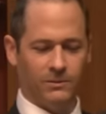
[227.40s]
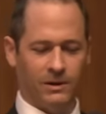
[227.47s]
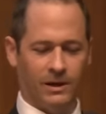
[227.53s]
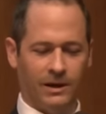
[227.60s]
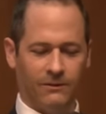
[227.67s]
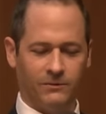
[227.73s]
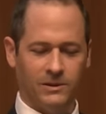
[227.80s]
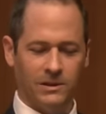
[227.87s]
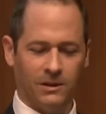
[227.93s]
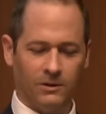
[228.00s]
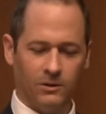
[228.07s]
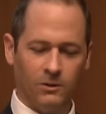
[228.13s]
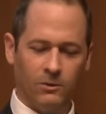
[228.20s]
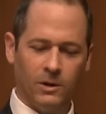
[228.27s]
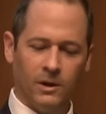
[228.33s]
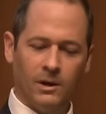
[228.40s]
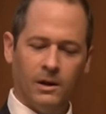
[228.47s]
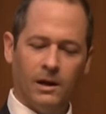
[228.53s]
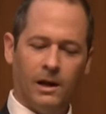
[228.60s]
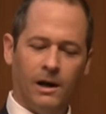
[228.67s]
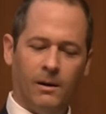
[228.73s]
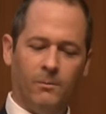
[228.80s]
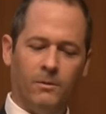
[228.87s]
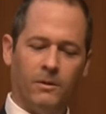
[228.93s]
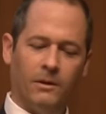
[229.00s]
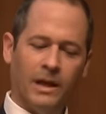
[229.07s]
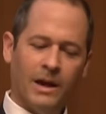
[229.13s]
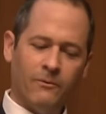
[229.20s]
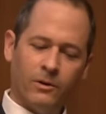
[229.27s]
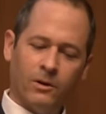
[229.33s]
I have to tell you. Um, the
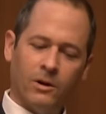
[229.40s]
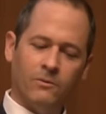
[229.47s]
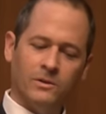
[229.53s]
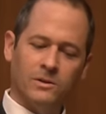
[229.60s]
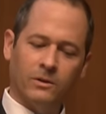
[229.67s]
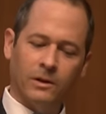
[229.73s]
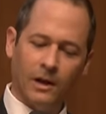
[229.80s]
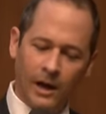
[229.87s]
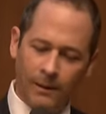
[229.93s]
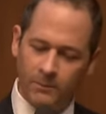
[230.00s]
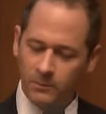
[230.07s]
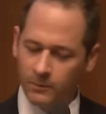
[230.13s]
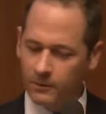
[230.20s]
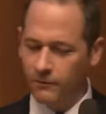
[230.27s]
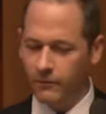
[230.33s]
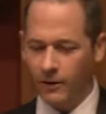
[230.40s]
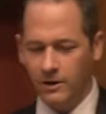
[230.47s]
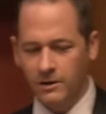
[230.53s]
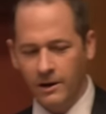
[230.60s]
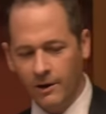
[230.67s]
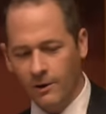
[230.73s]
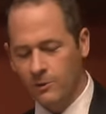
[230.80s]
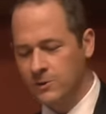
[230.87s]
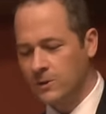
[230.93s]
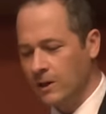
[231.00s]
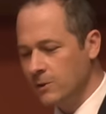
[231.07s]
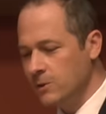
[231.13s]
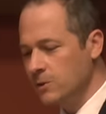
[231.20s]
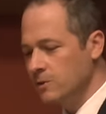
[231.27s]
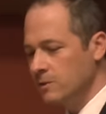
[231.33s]
Laffer curve is only optimal in a very narrow
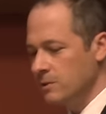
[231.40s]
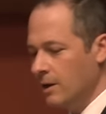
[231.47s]
sense.